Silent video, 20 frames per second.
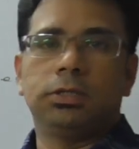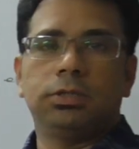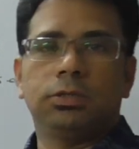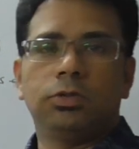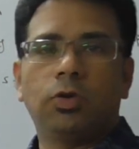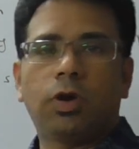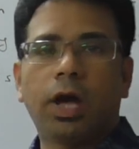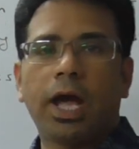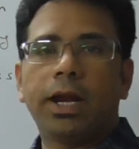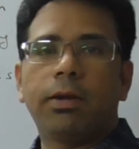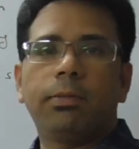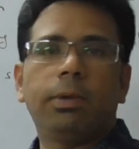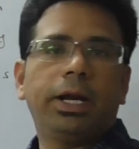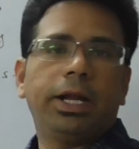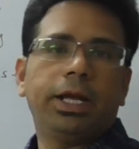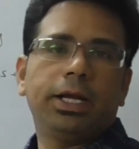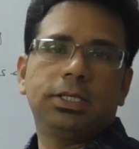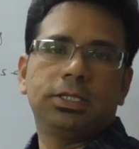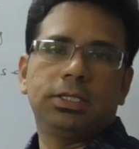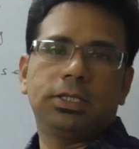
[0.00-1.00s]
So
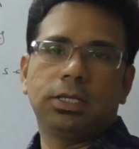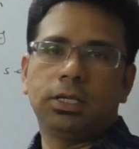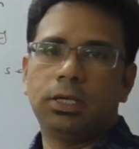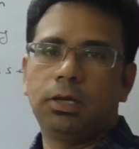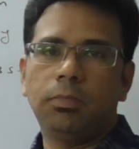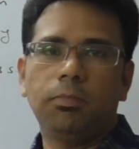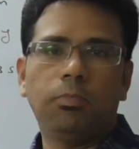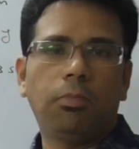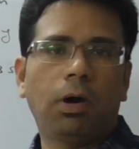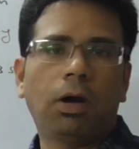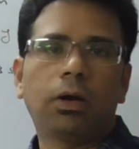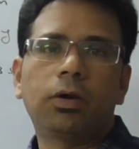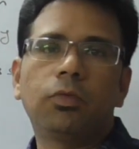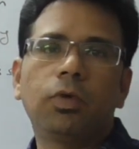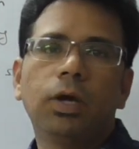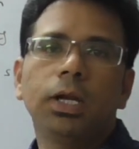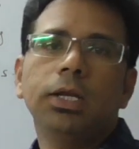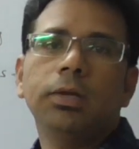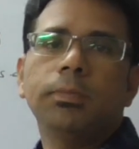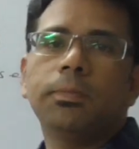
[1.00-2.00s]
kinematics part
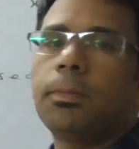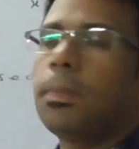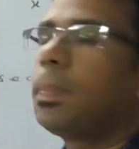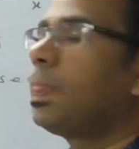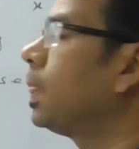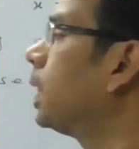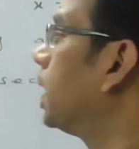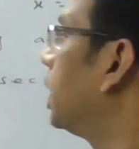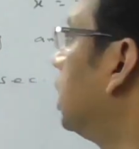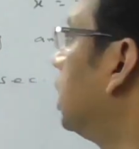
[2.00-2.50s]
1.